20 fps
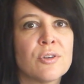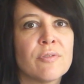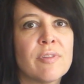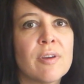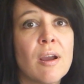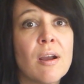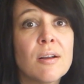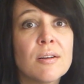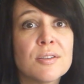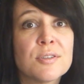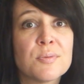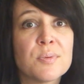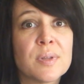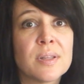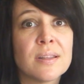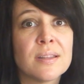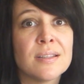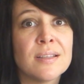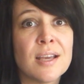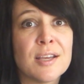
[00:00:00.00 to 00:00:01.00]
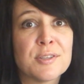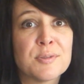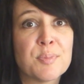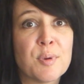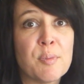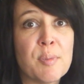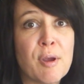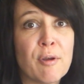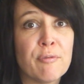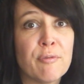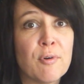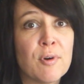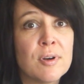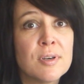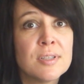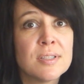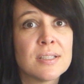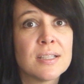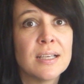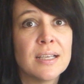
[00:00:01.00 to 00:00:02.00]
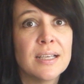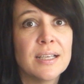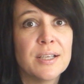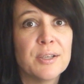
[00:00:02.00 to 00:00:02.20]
of the Arts with Jesper Myrfors.